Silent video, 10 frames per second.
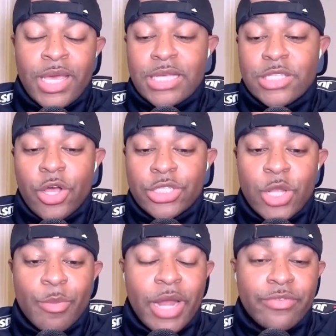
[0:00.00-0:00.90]
As long as
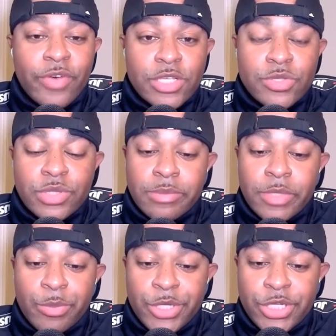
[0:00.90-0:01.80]
nobody fucks with them,
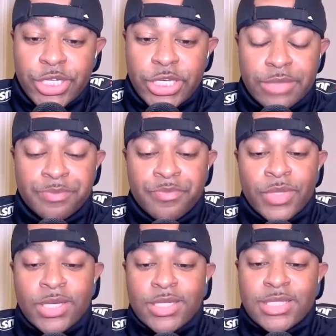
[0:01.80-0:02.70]
they'll be good.
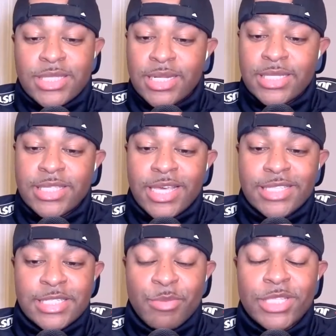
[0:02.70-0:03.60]
Sidney says
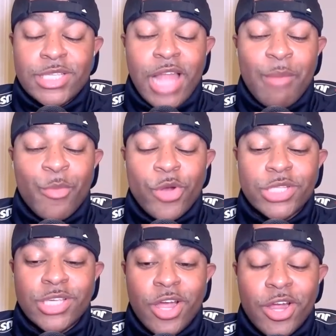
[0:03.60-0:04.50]
this means a lot more
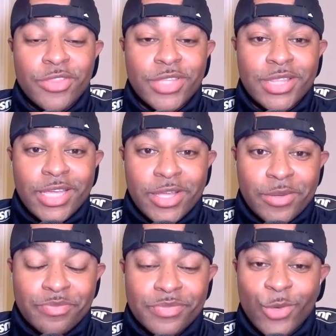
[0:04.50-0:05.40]
to her than them,
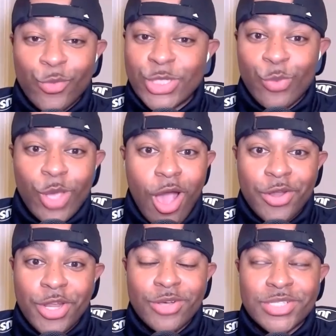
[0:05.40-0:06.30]
which we all
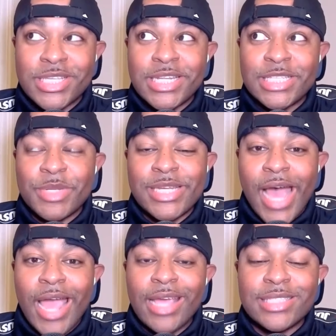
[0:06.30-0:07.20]
know. Sidney's been
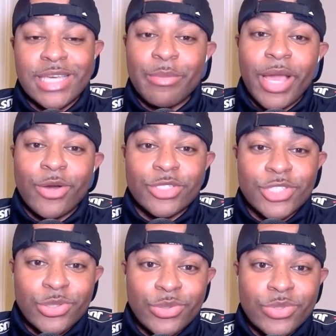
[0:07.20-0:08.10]
dying to get back on
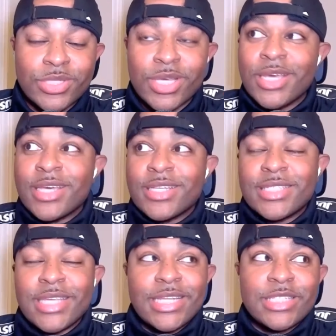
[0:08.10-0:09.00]
Zeus.
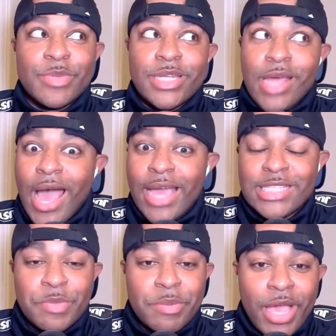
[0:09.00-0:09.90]
Sidney's been dying
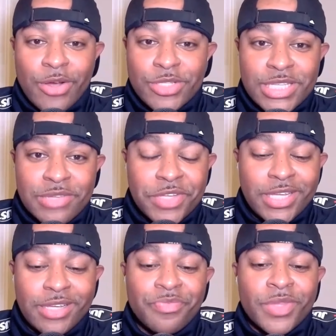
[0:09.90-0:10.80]
to be back on TV.